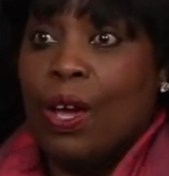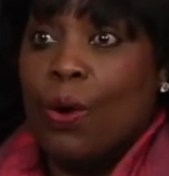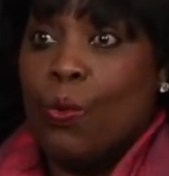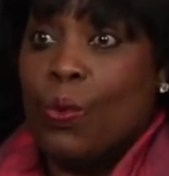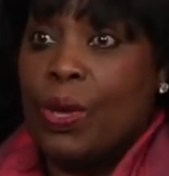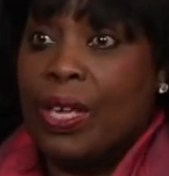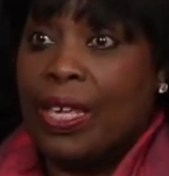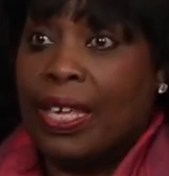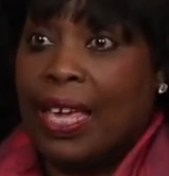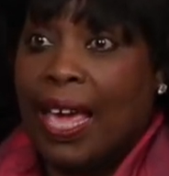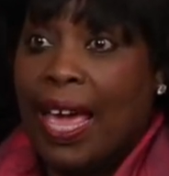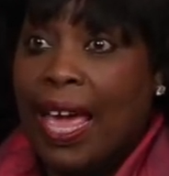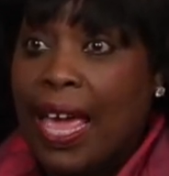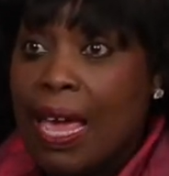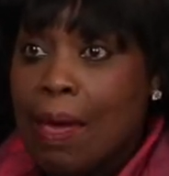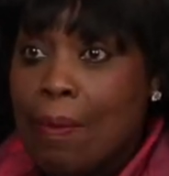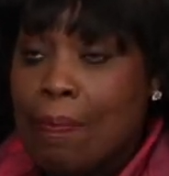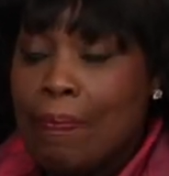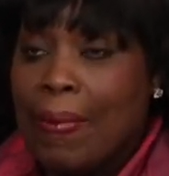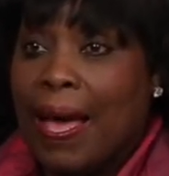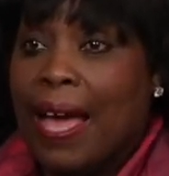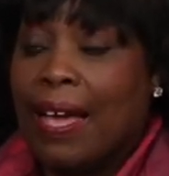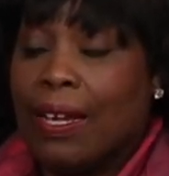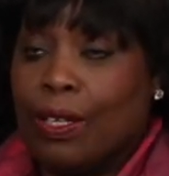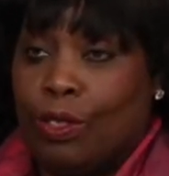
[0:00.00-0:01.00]
We
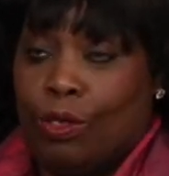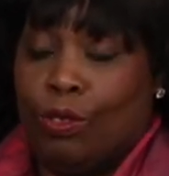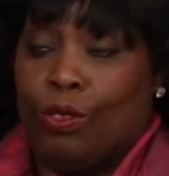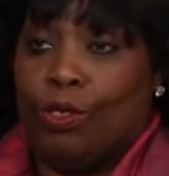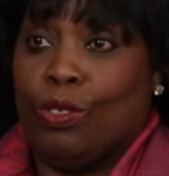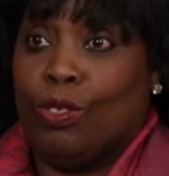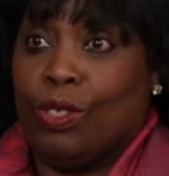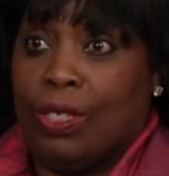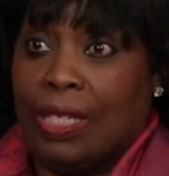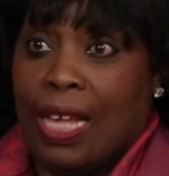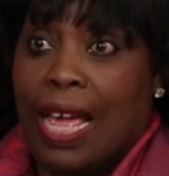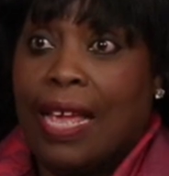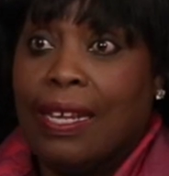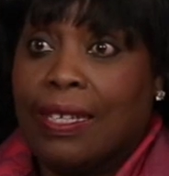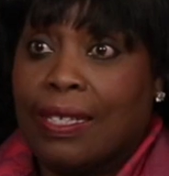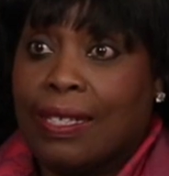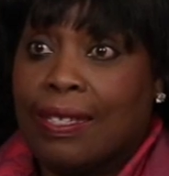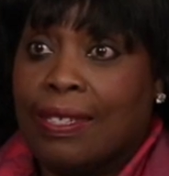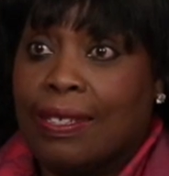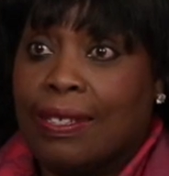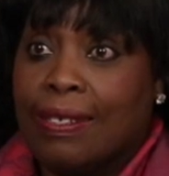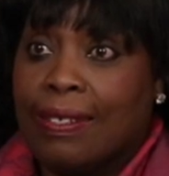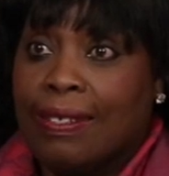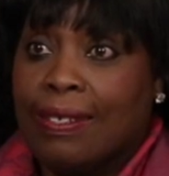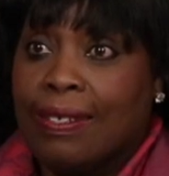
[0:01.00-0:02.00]
came back to the
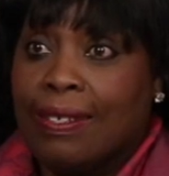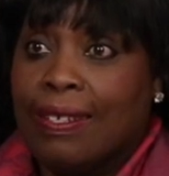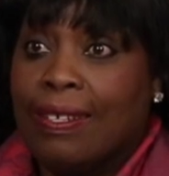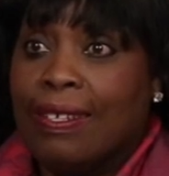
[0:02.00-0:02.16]
set,